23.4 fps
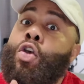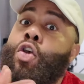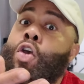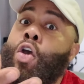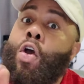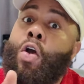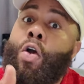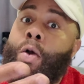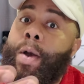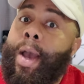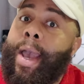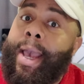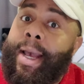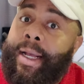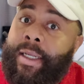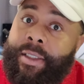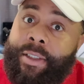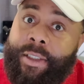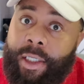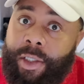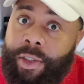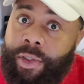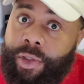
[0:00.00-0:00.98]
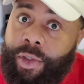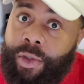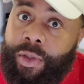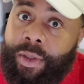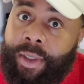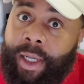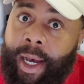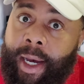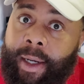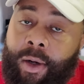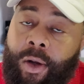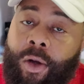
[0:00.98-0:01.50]
Your
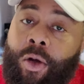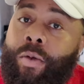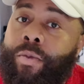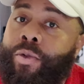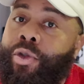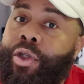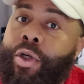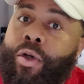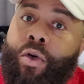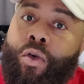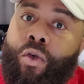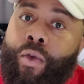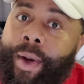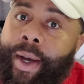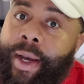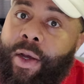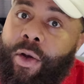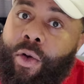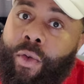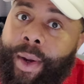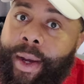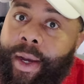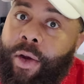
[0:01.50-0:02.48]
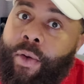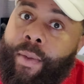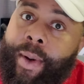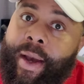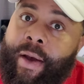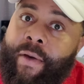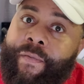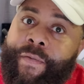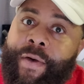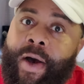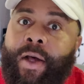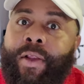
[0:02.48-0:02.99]
ancestors got homes. Your great great
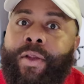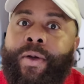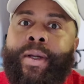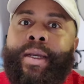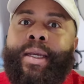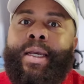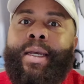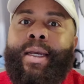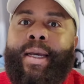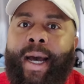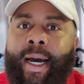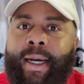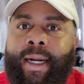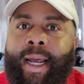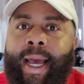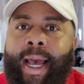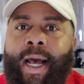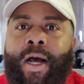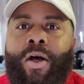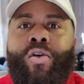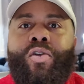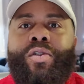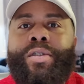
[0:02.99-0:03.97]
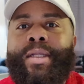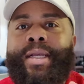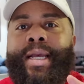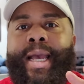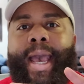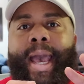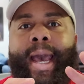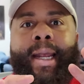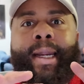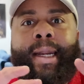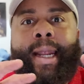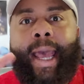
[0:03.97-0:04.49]
grandfather, he got a house and he
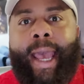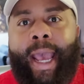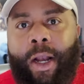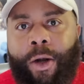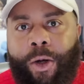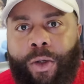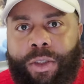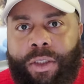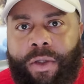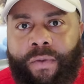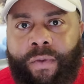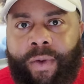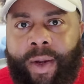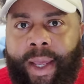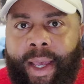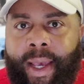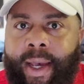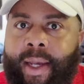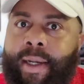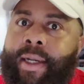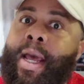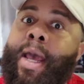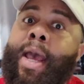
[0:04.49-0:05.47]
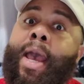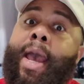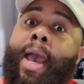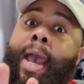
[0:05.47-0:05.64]
had acres of land.